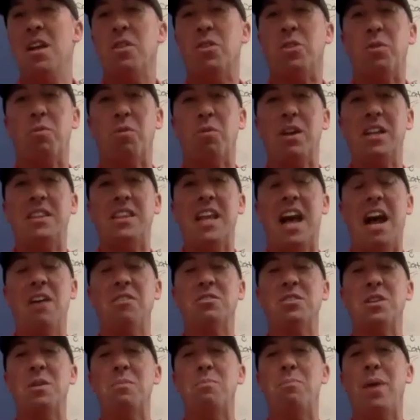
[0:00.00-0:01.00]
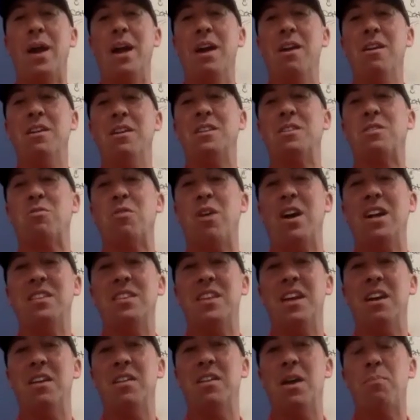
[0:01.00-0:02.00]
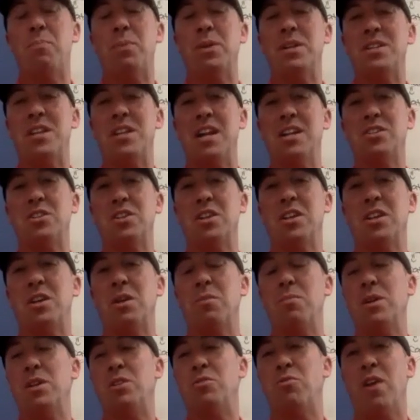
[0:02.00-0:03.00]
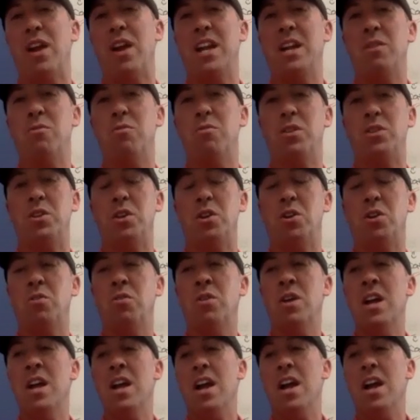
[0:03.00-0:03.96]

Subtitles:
3,000 parents right there that potentially could be training with you.